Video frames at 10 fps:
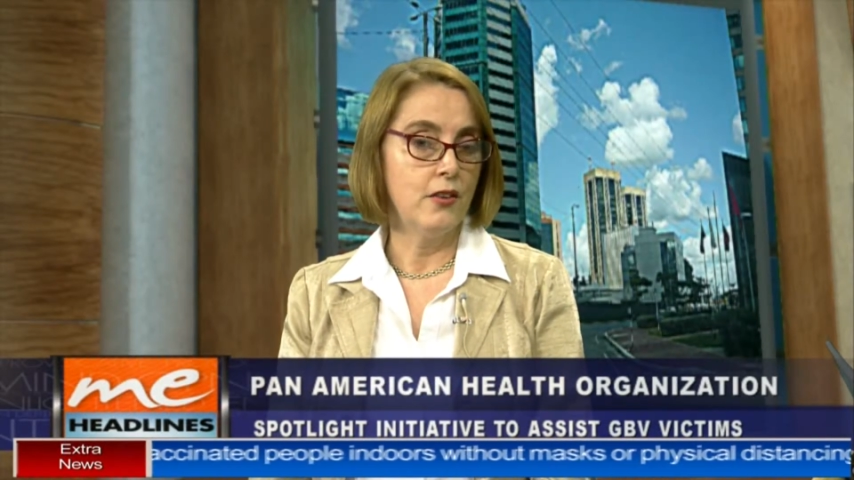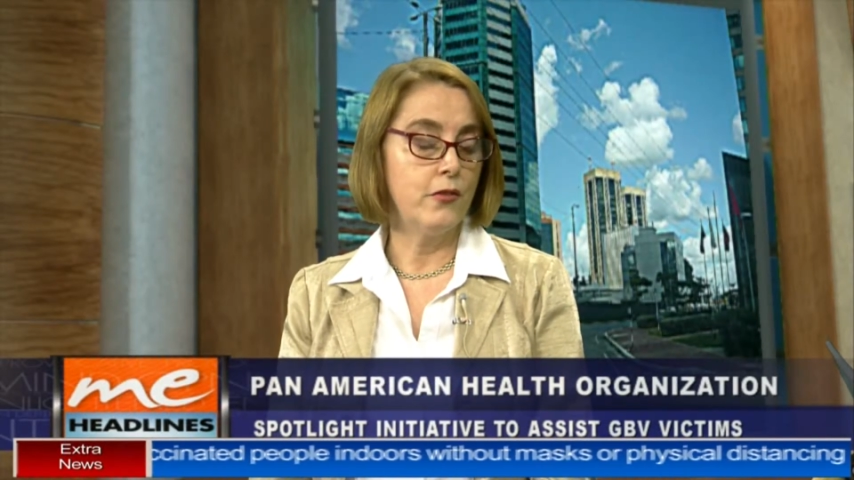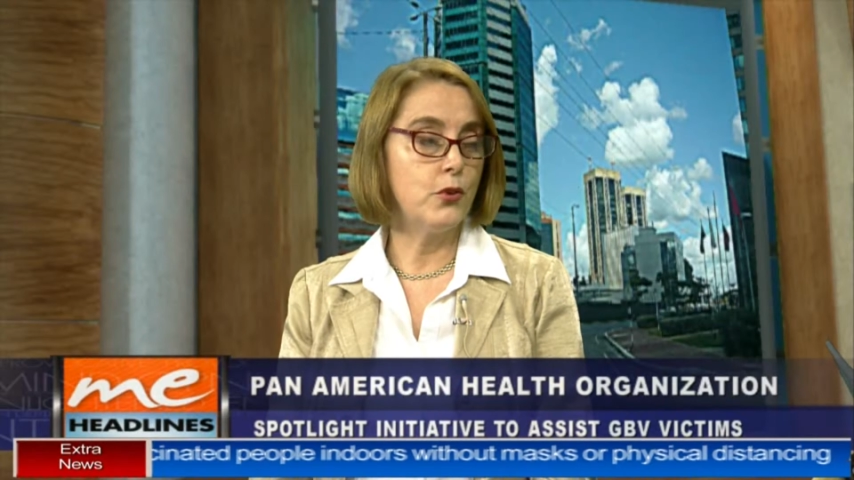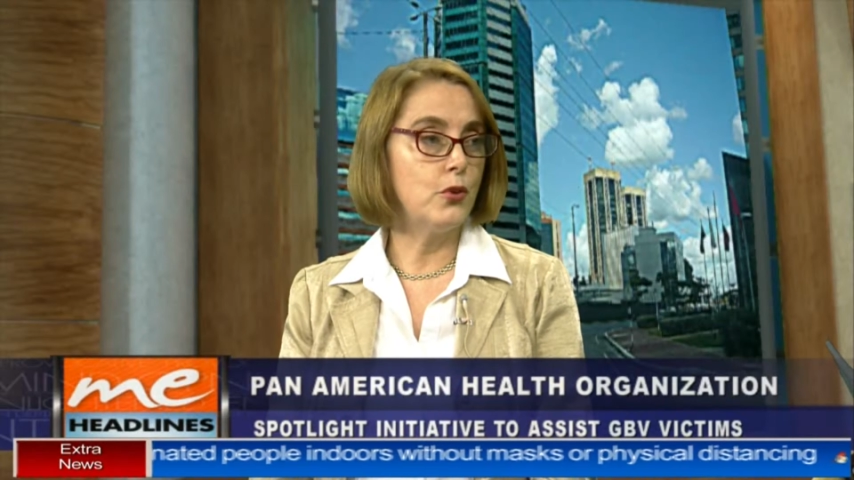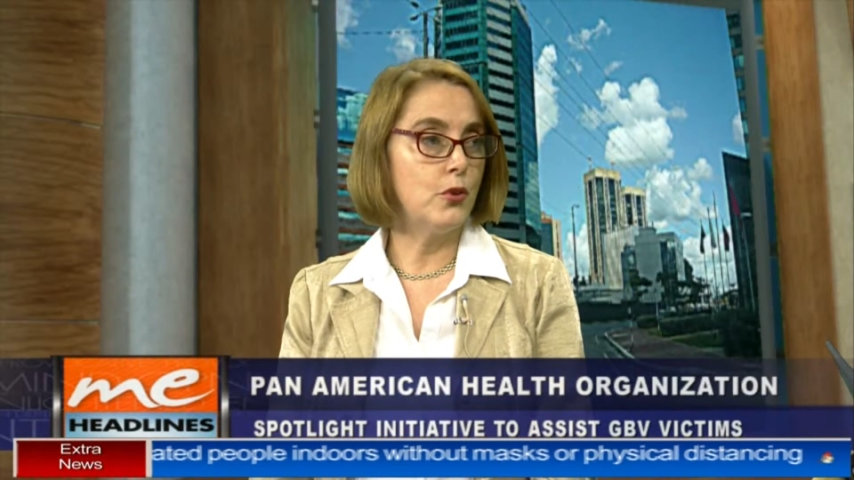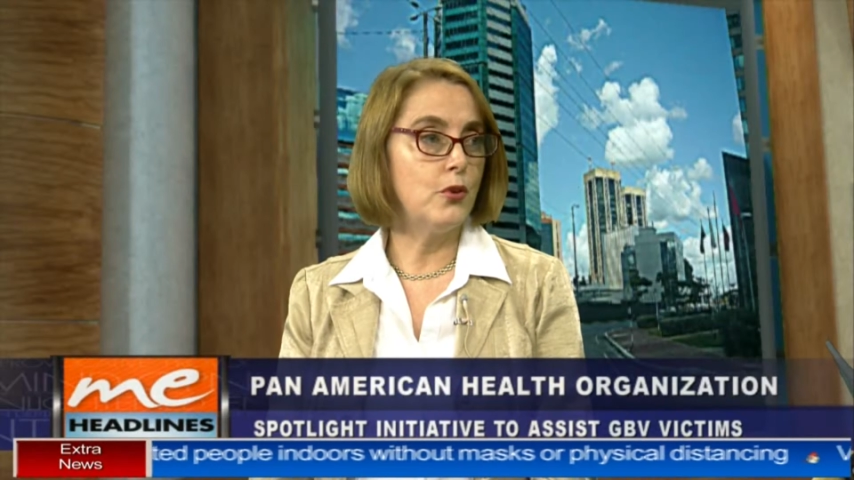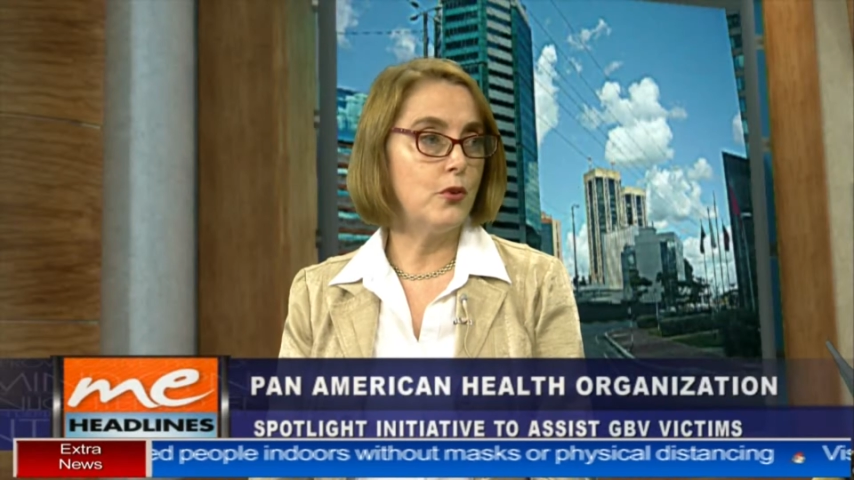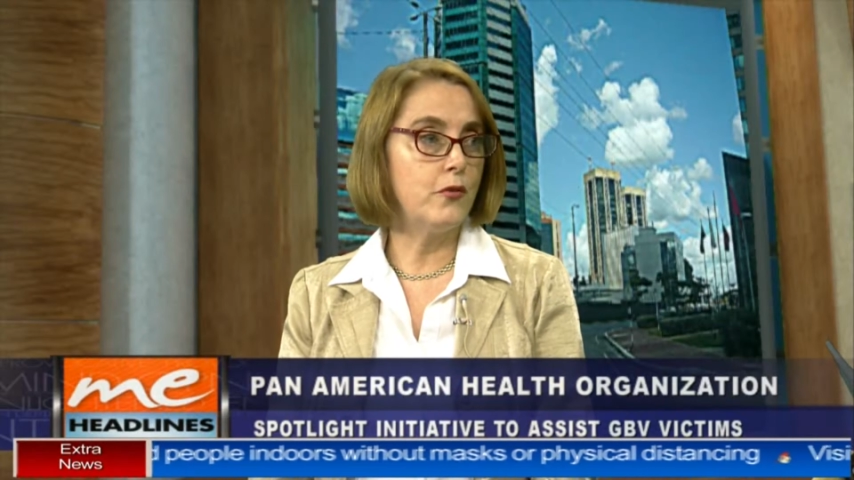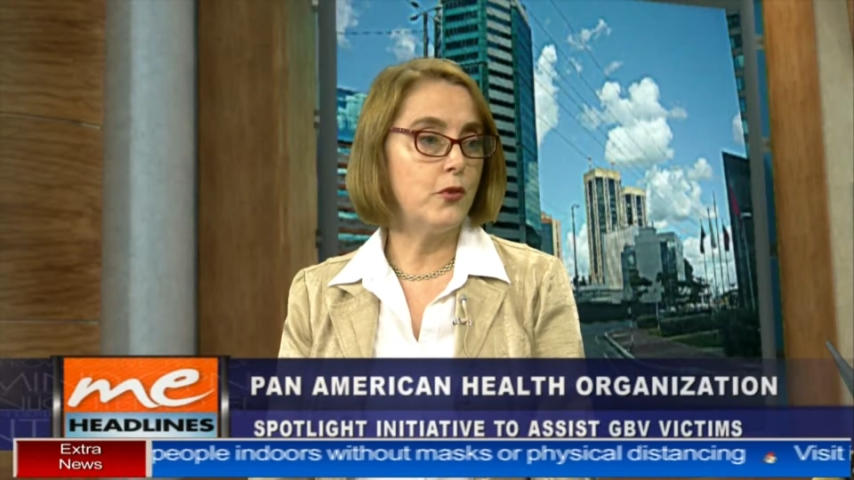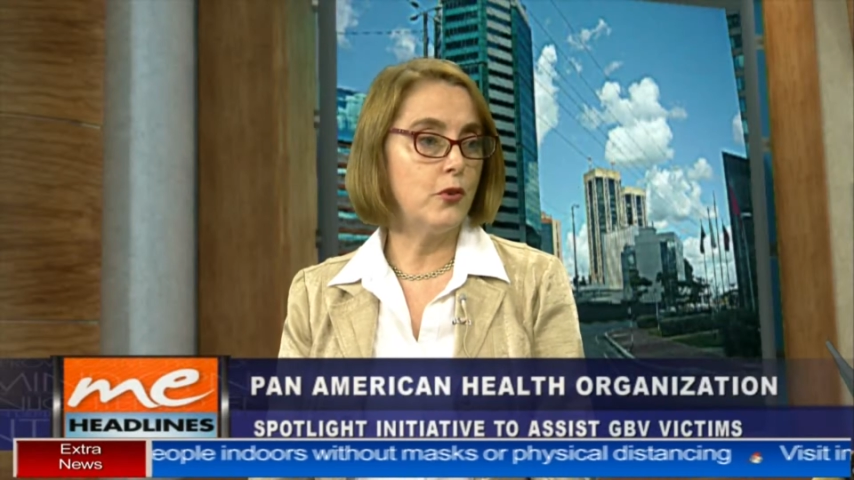for
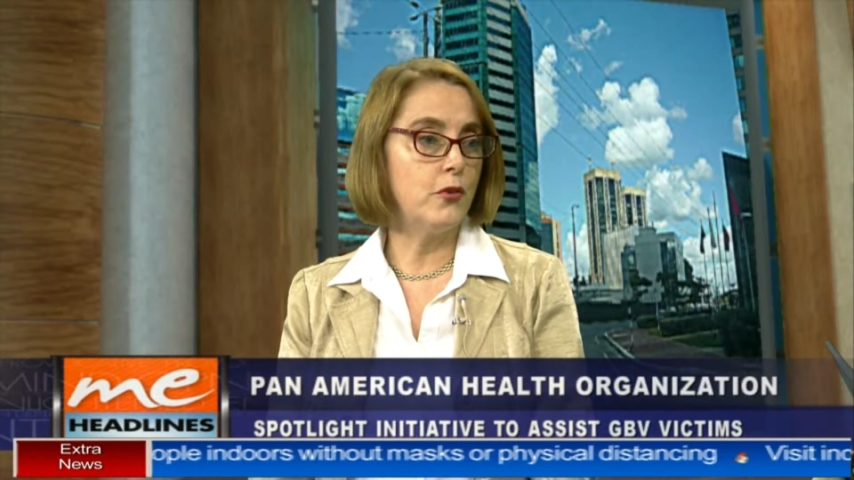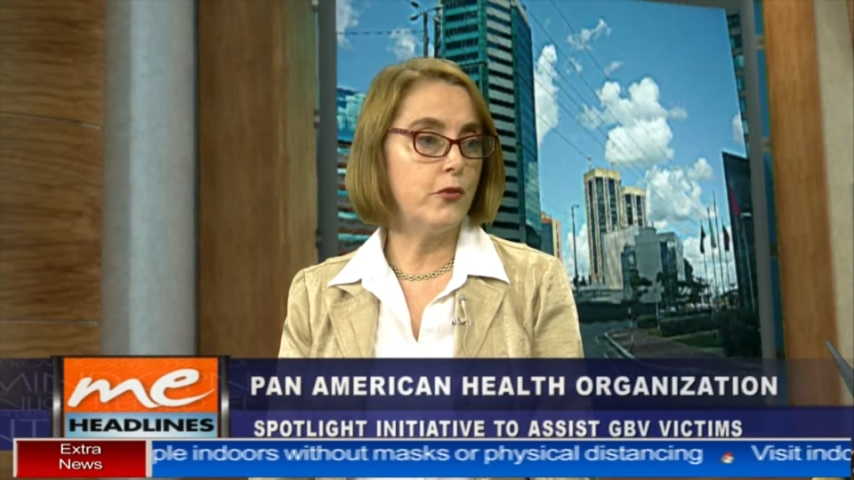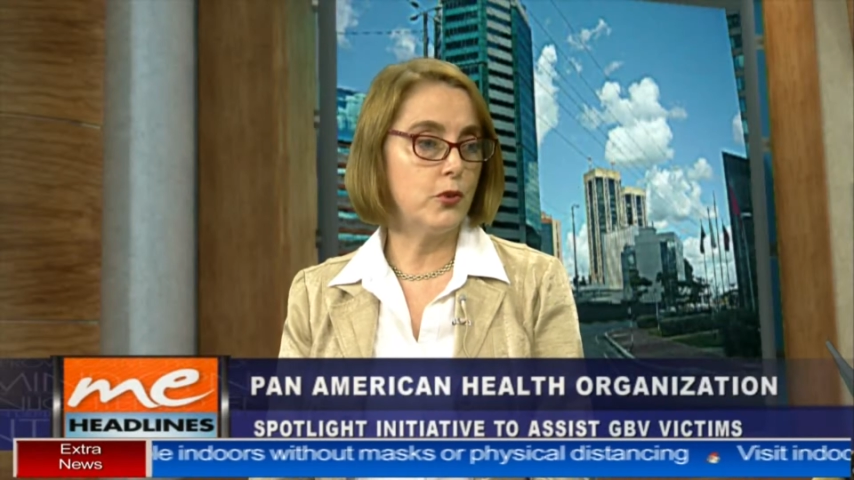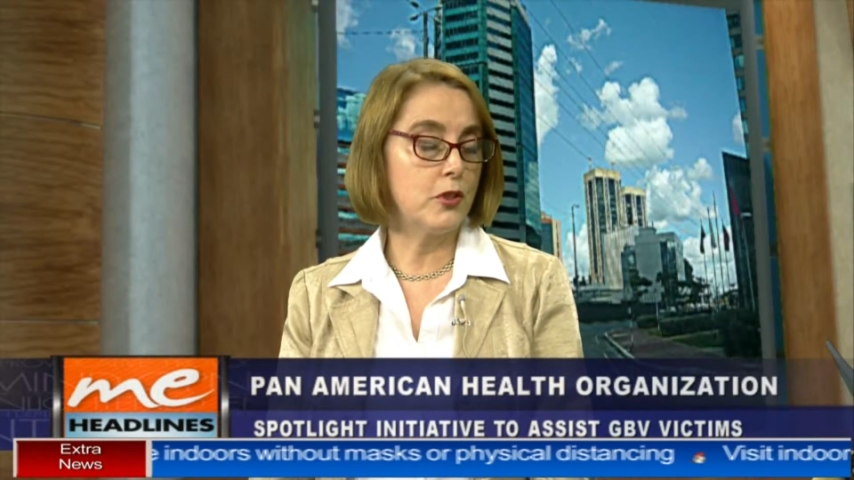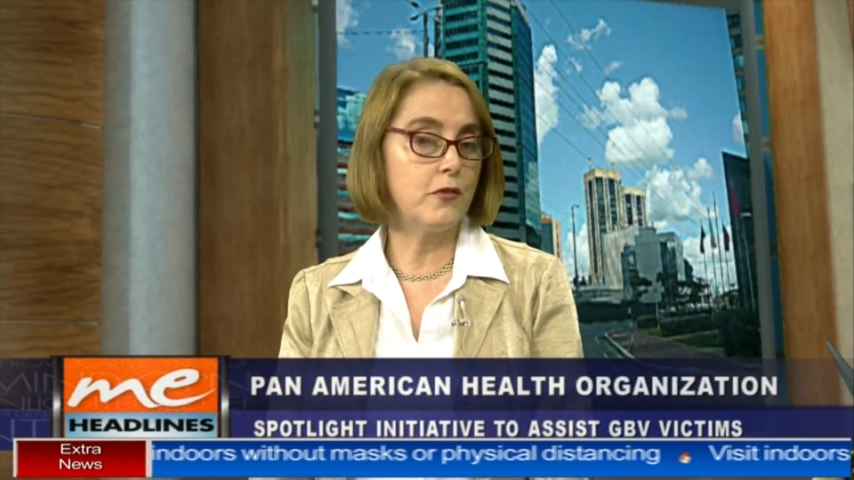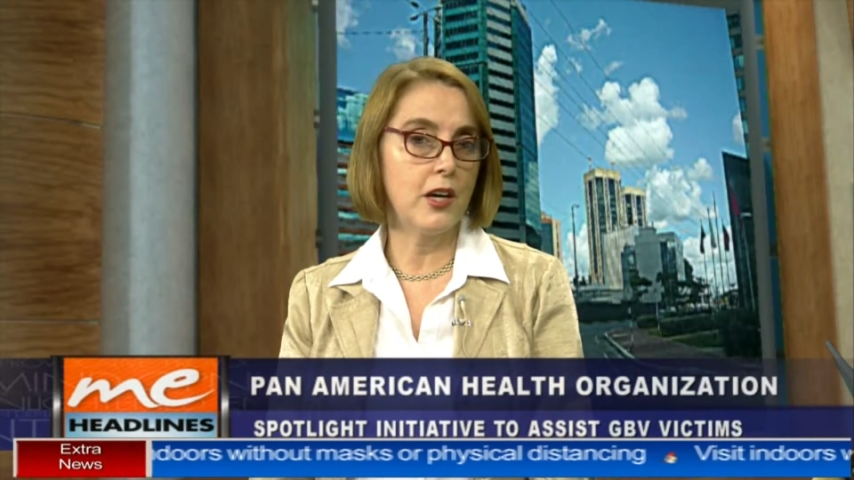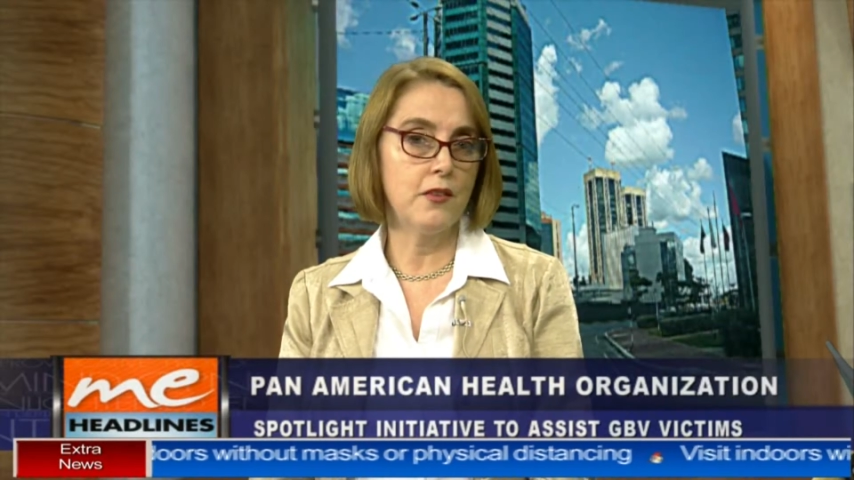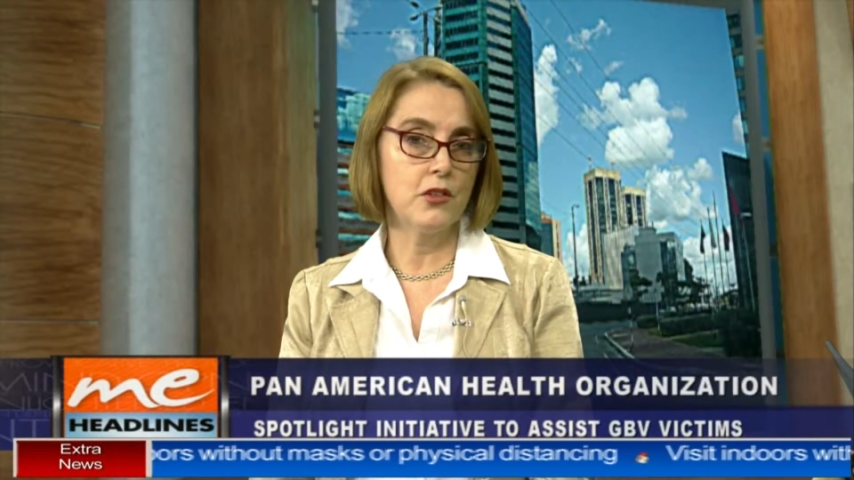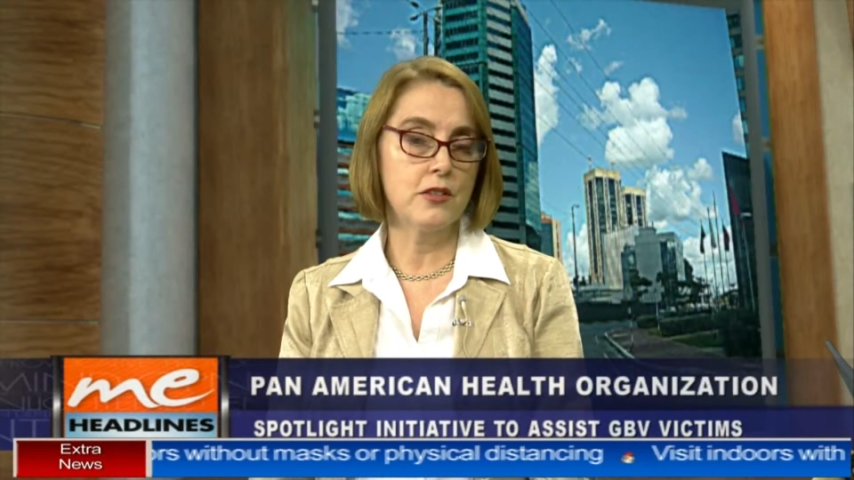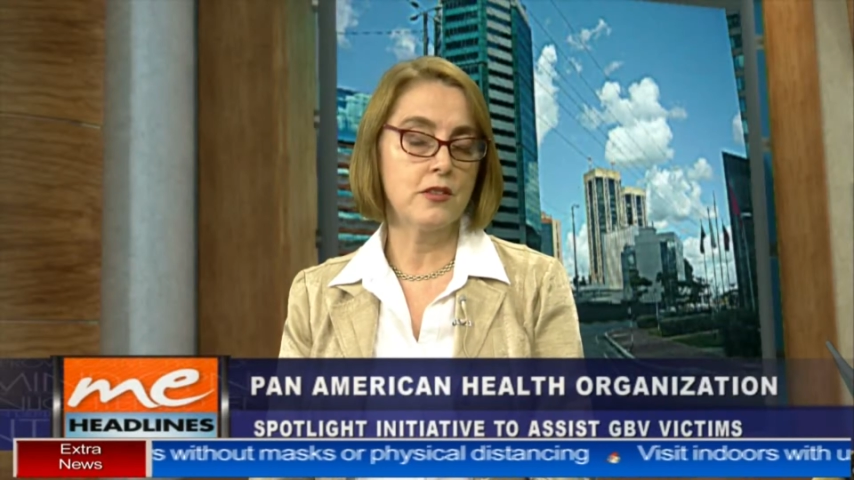
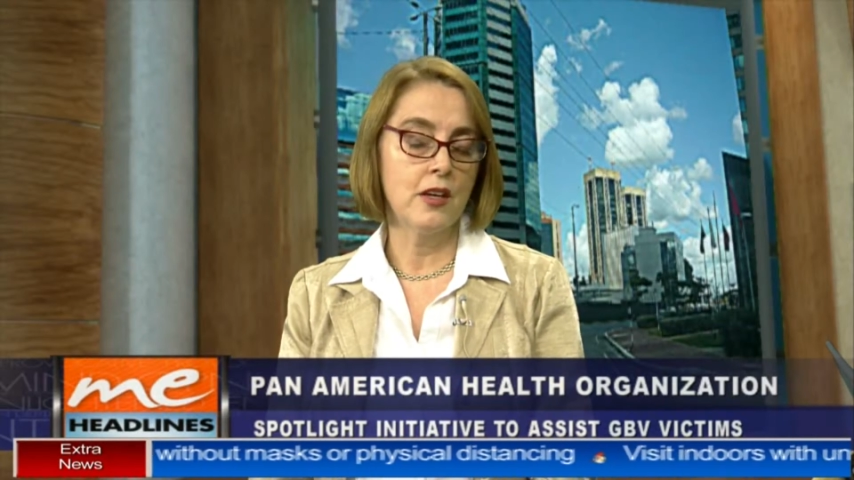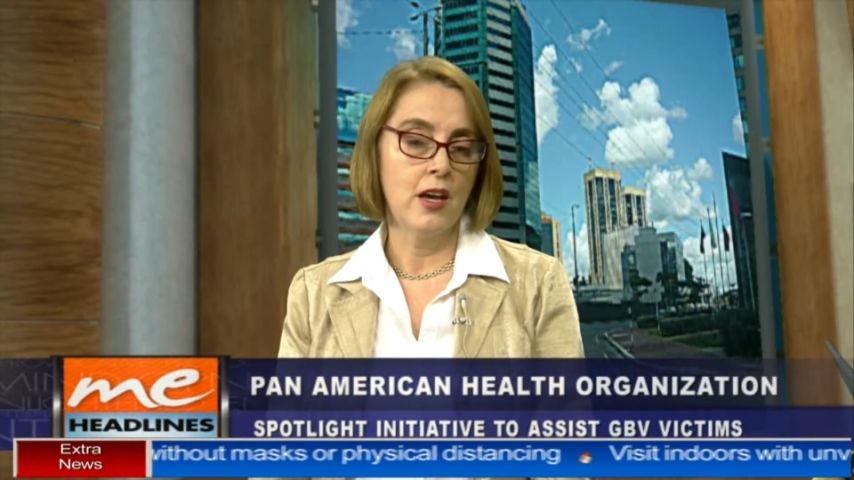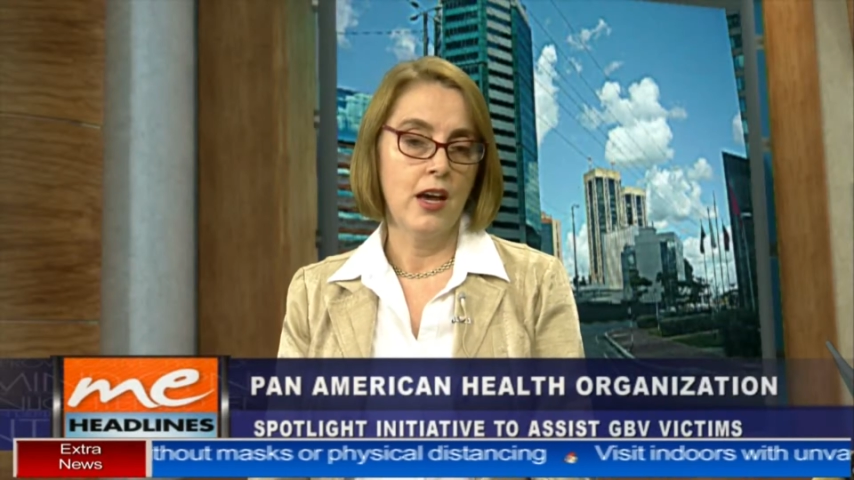survivors.